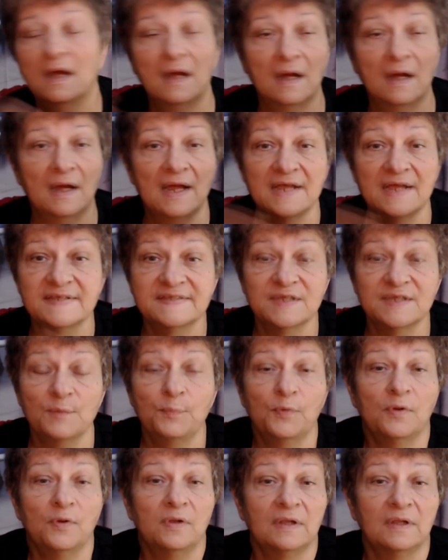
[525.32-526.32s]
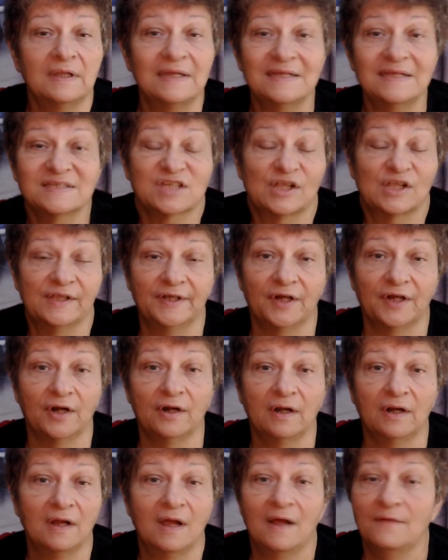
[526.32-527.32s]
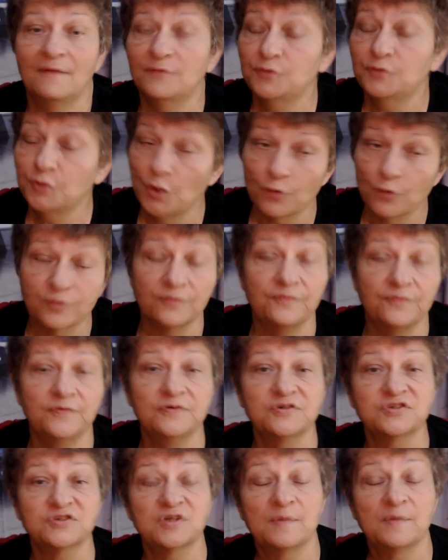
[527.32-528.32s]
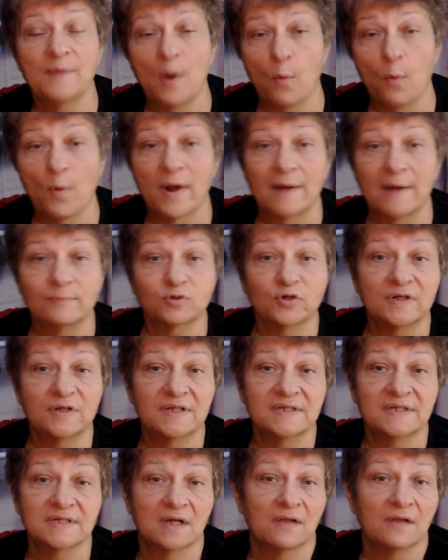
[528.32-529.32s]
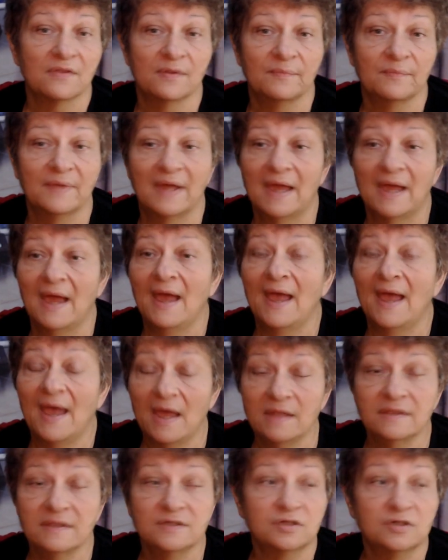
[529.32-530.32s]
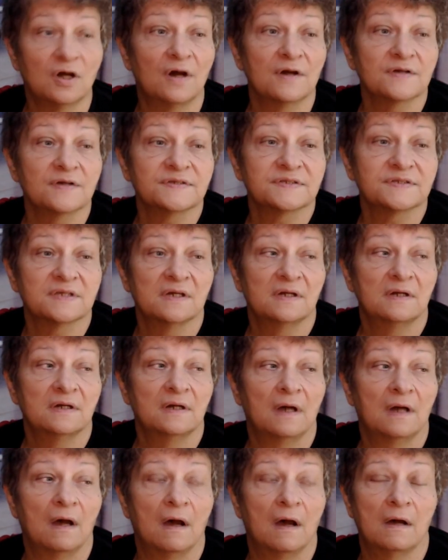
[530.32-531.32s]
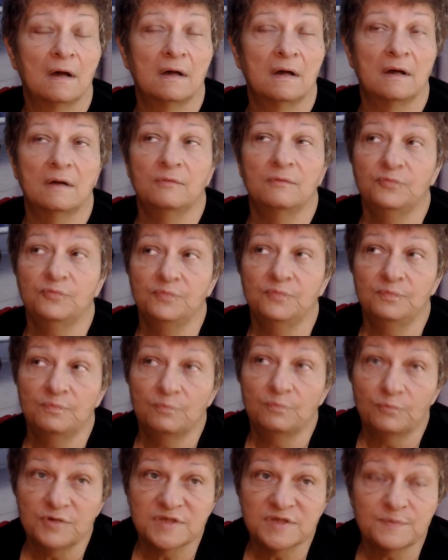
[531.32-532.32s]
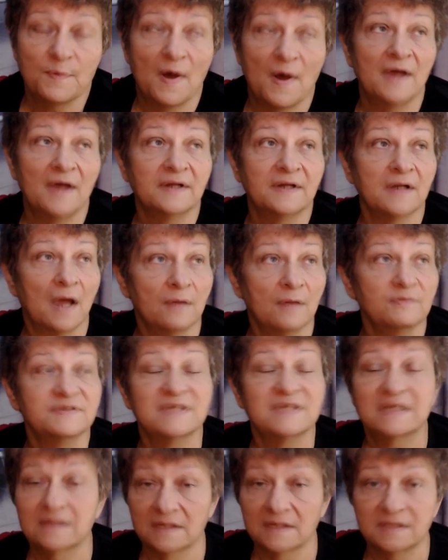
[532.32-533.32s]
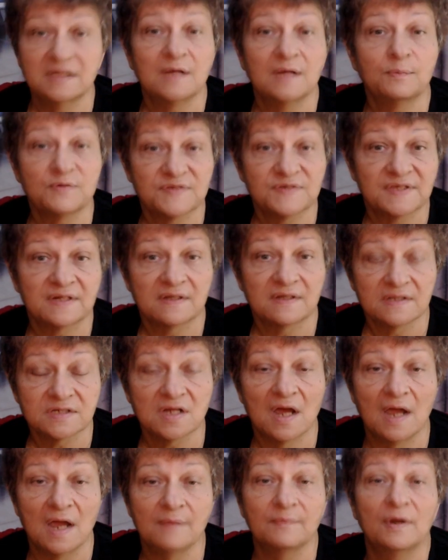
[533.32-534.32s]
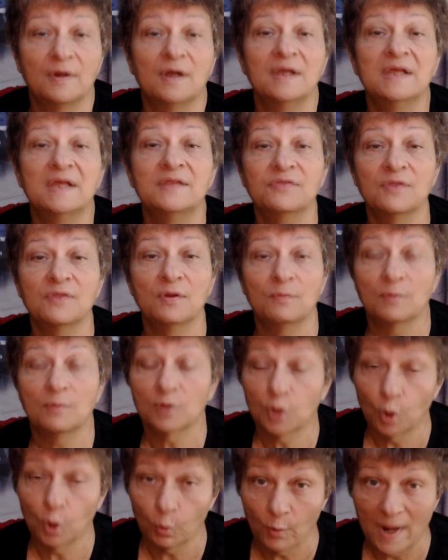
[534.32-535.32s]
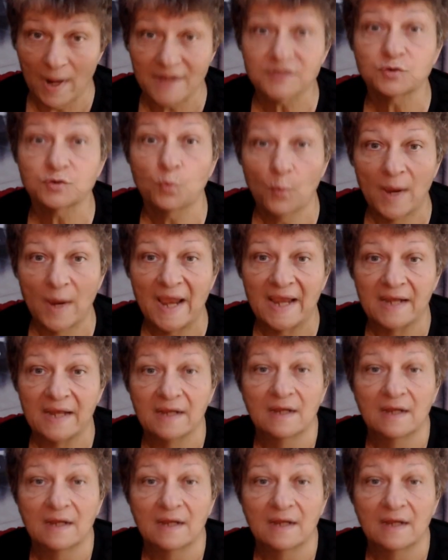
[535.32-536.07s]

It's simple, it's clear, no confusion about what I'm trying to tell them. And the dogs respond, I would say 98% of the time, in the correct way.